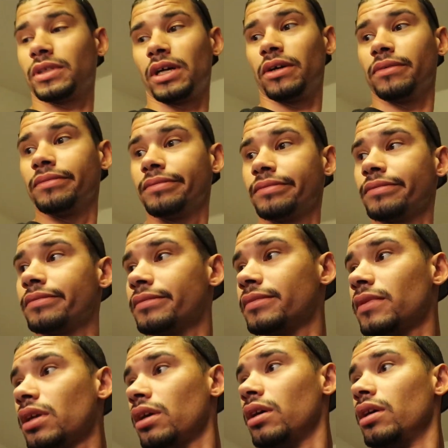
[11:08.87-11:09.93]
So,
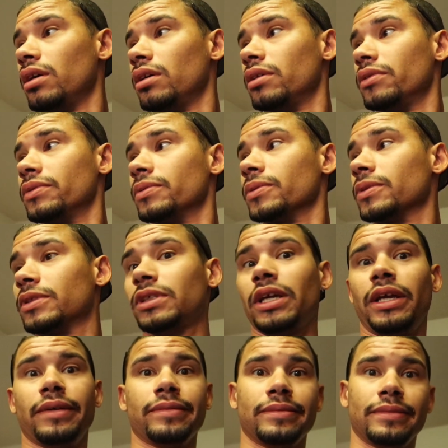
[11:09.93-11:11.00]
we'll
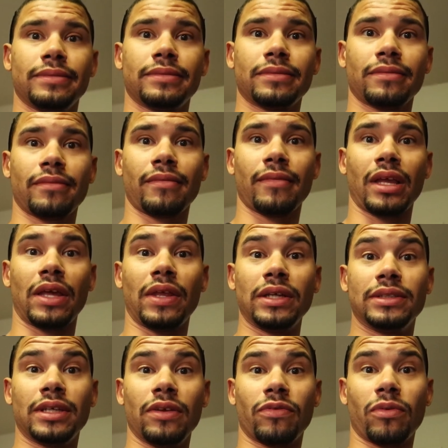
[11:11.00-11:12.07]
see.
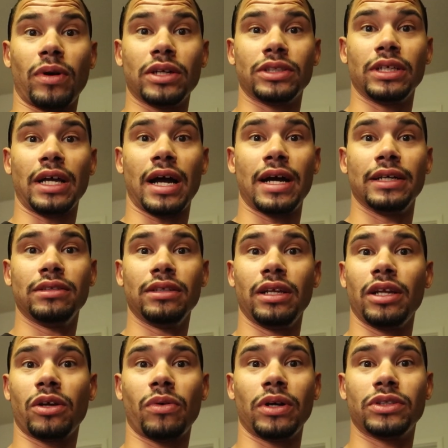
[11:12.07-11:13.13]
Thanks again for watching, guys.
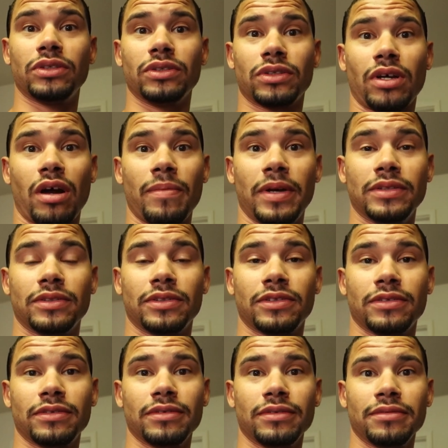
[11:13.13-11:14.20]
Any questions,
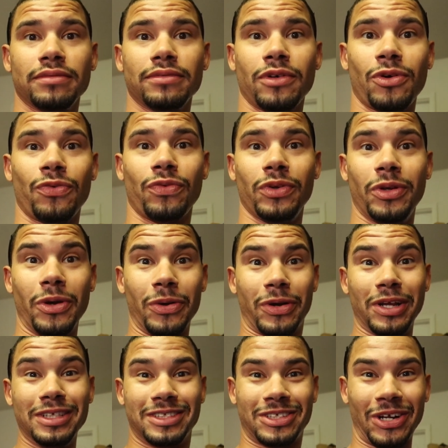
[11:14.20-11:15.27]
comments, hopefully no
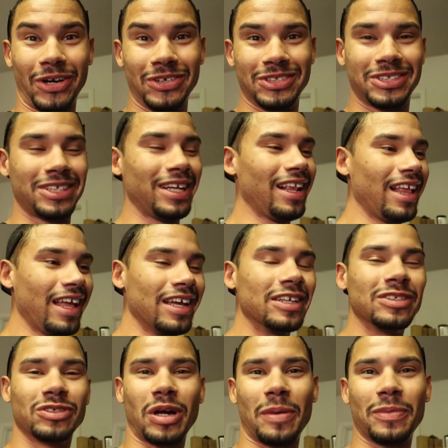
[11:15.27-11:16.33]
concerns,
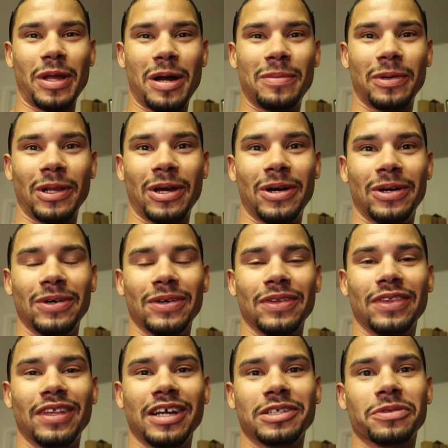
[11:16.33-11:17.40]
drop them down below.
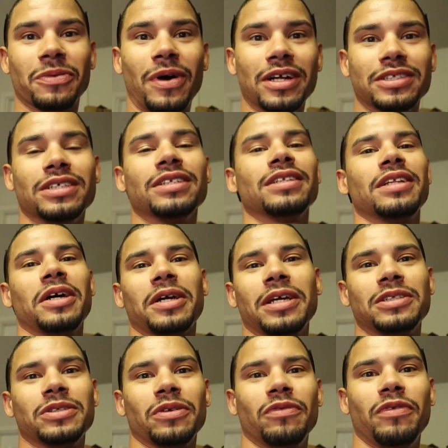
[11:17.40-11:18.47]
Thanks for watching. I'll
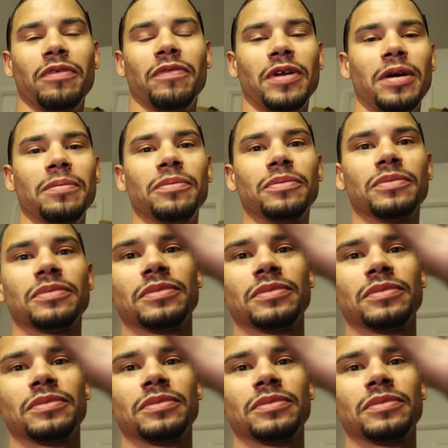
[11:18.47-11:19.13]
catch you on the flip-flop.